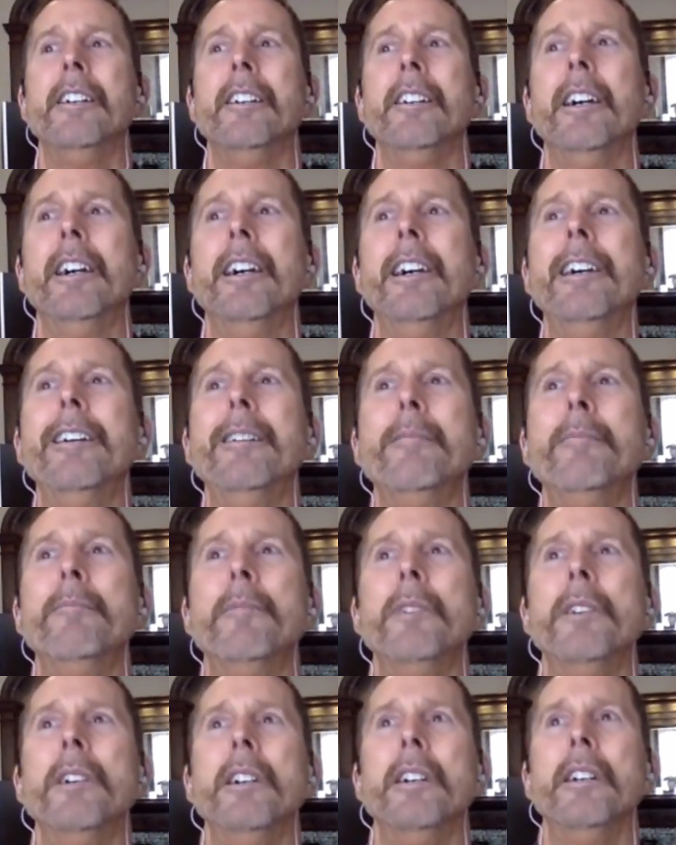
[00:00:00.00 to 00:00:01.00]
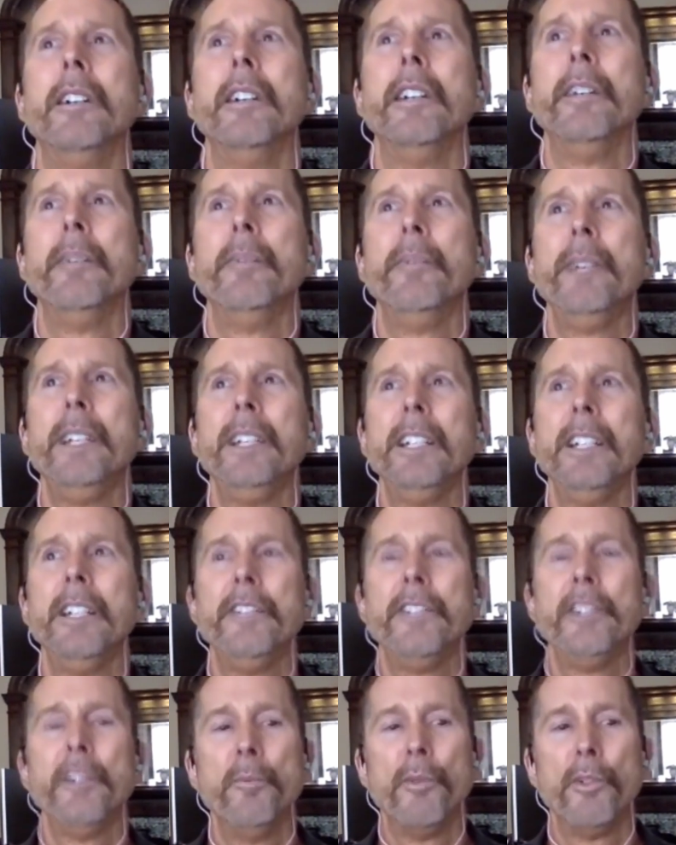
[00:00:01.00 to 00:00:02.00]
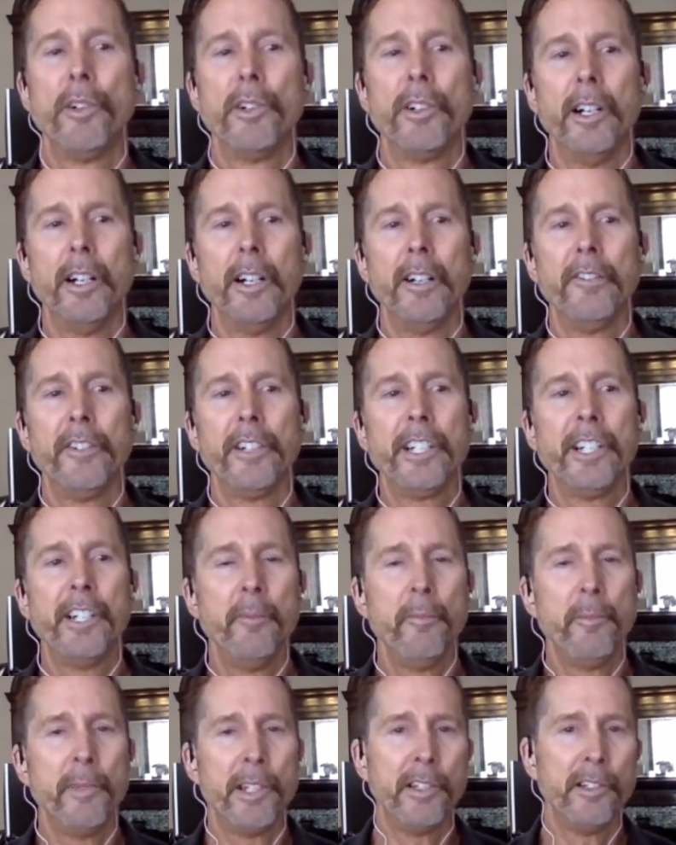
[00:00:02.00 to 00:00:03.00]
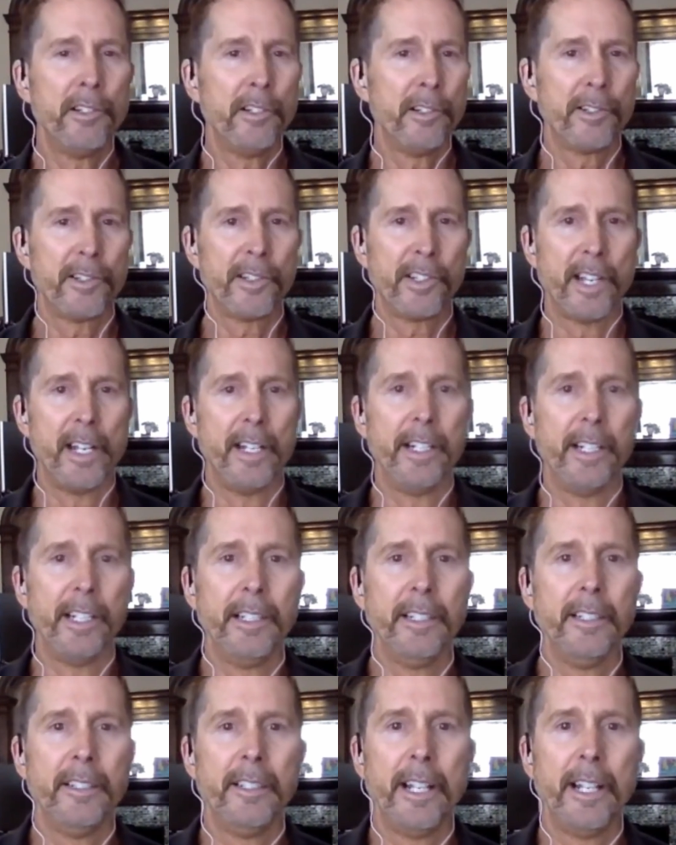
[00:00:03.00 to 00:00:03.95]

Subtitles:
And we lived in more of a communal setting,